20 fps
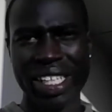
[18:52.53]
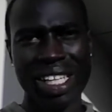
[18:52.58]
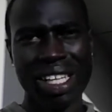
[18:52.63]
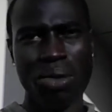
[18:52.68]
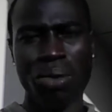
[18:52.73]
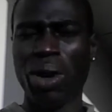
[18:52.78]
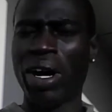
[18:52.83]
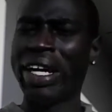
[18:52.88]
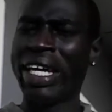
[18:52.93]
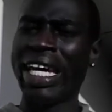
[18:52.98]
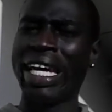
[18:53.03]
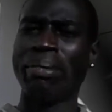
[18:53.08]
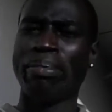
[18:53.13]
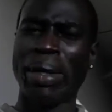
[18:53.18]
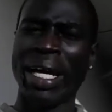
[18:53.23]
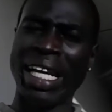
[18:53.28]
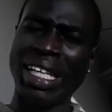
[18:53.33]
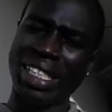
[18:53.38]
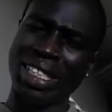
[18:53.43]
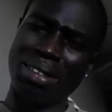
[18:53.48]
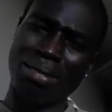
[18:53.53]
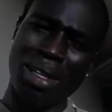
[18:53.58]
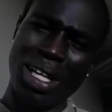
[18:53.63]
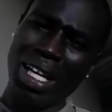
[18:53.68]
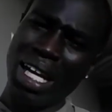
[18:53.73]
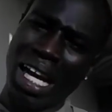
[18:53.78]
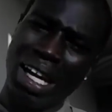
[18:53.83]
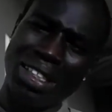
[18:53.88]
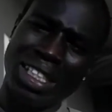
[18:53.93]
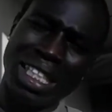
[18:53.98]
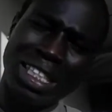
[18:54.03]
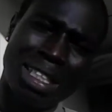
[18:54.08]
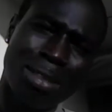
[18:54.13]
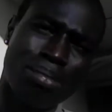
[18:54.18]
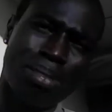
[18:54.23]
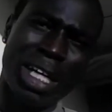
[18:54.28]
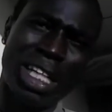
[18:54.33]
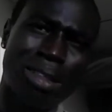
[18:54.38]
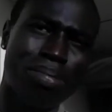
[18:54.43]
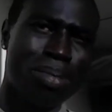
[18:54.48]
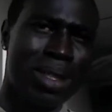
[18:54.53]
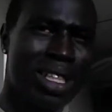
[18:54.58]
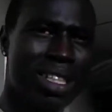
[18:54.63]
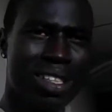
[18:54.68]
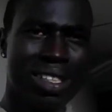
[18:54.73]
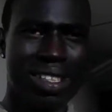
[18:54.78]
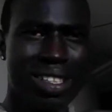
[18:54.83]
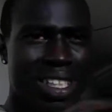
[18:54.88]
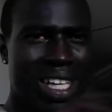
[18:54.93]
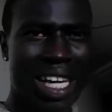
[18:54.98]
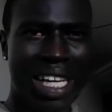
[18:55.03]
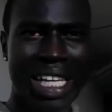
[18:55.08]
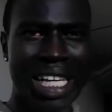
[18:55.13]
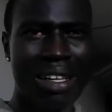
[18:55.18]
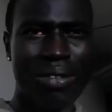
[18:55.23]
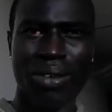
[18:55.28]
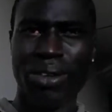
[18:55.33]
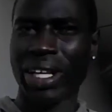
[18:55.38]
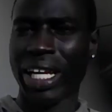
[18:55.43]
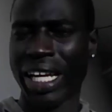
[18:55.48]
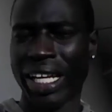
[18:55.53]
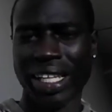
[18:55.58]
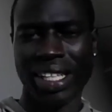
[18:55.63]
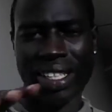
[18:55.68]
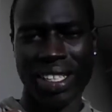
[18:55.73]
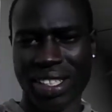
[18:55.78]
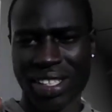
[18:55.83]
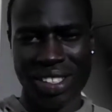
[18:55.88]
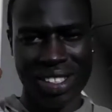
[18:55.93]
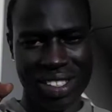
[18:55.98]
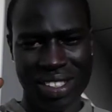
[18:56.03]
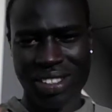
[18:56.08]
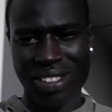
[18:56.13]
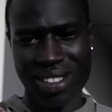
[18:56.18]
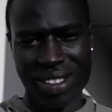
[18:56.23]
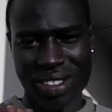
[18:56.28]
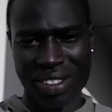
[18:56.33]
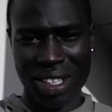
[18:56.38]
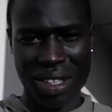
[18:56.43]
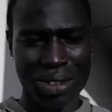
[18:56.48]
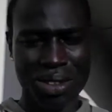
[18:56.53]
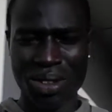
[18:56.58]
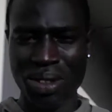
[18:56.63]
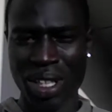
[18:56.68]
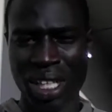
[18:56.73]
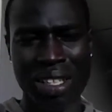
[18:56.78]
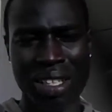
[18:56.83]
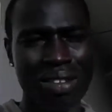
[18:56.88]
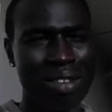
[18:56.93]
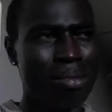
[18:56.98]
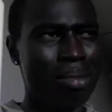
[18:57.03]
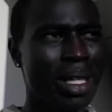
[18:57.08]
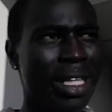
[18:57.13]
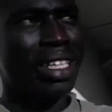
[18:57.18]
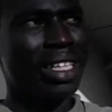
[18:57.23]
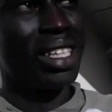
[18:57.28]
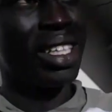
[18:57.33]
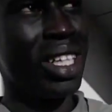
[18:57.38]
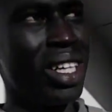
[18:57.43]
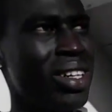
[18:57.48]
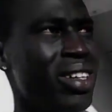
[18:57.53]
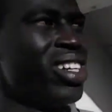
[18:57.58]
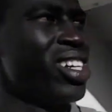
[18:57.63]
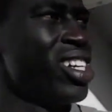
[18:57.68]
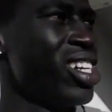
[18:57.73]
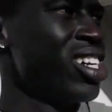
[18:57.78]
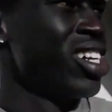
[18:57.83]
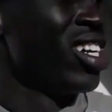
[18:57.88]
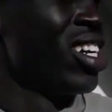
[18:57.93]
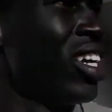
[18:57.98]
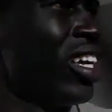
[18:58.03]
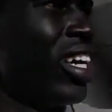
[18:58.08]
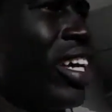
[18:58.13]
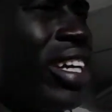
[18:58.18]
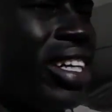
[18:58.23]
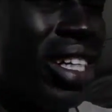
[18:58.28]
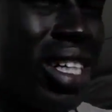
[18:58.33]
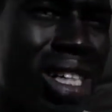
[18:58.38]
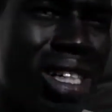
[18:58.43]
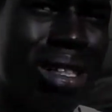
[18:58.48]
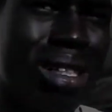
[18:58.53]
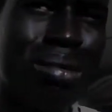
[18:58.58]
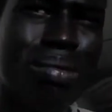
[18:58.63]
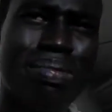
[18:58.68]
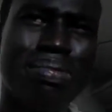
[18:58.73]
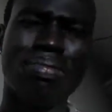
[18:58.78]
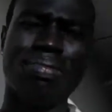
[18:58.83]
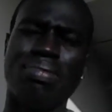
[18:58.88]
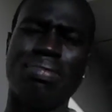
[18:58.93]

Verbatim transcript: Well, yeah, breaks. I take some breaks, but I never like took too long of a break, you know. And um,